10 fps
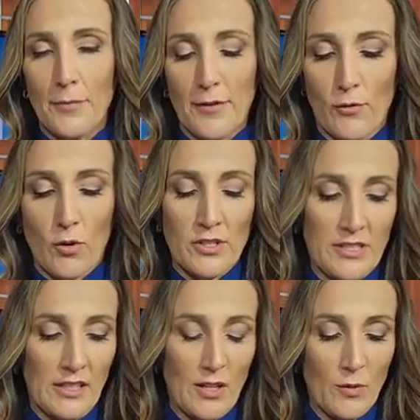of course,
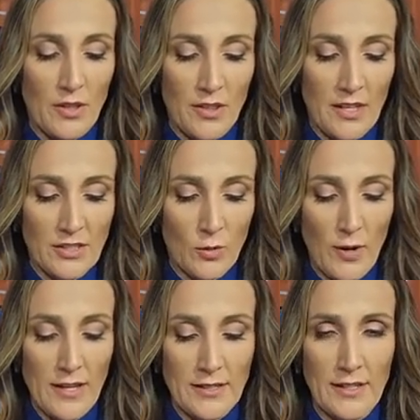dealing with this
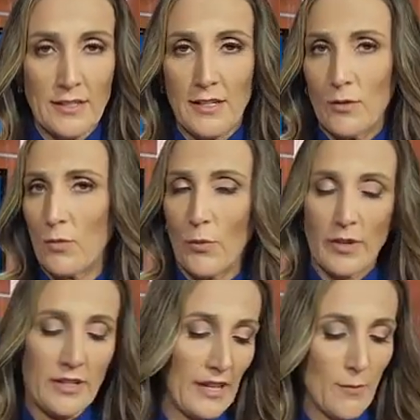arrest, and we're working to
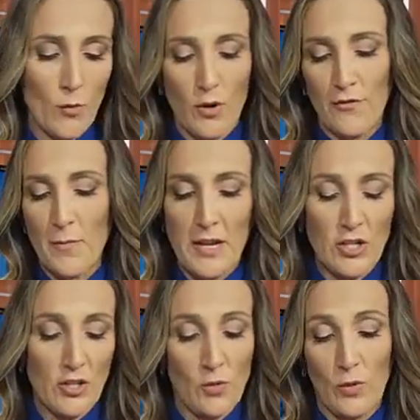get more information
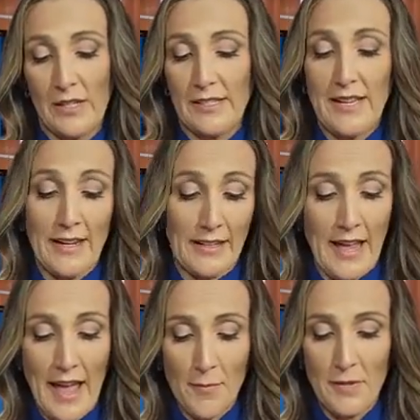on what exactly
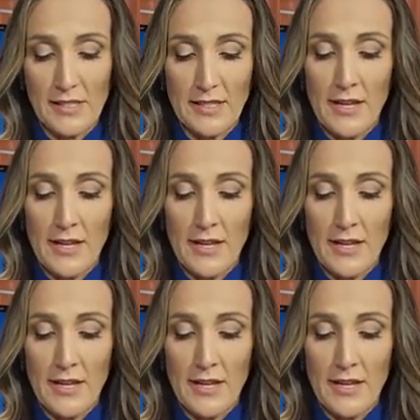happened.